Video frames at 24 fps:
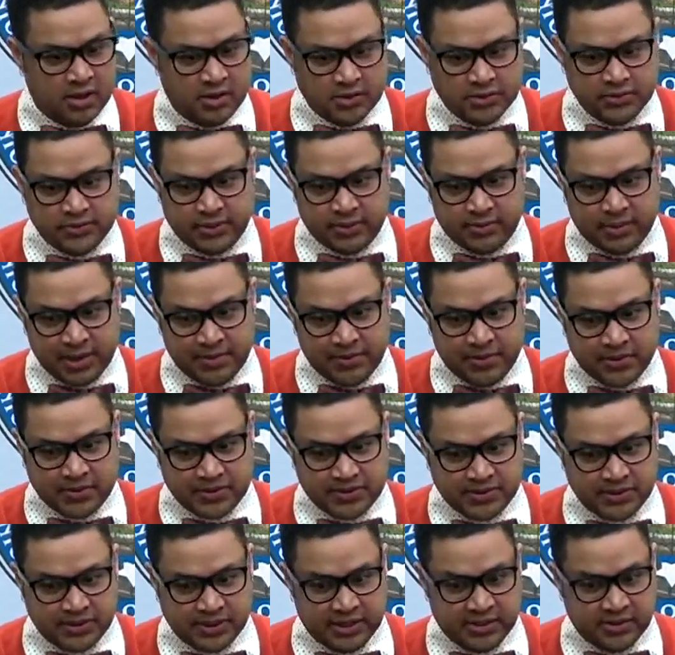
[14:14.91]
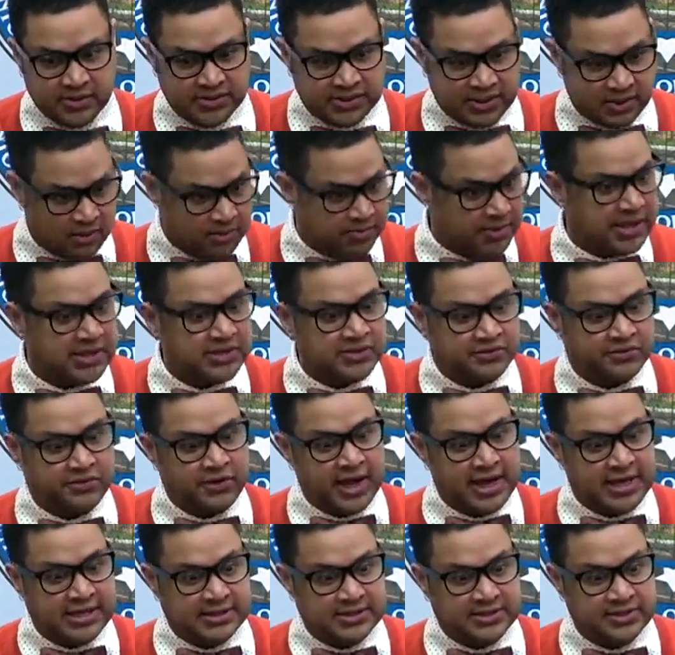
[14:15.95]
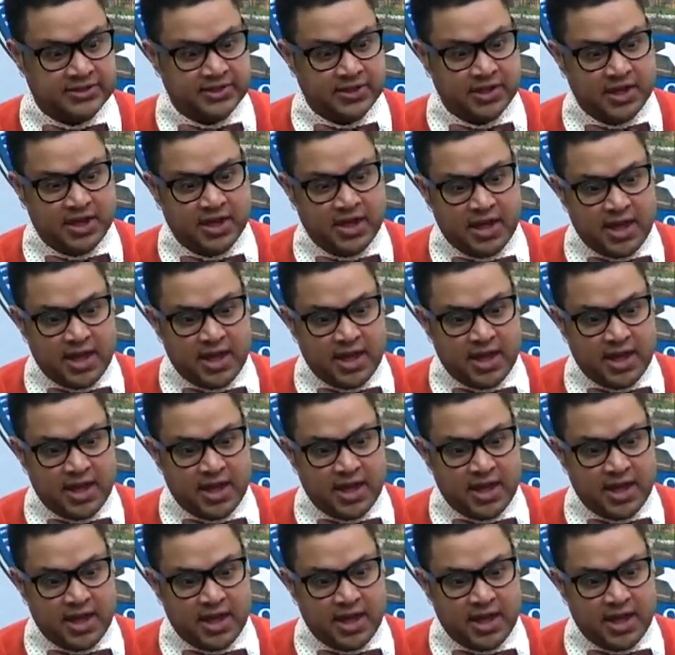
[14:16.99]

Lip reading: who's one of my personal heroes, they were best friends.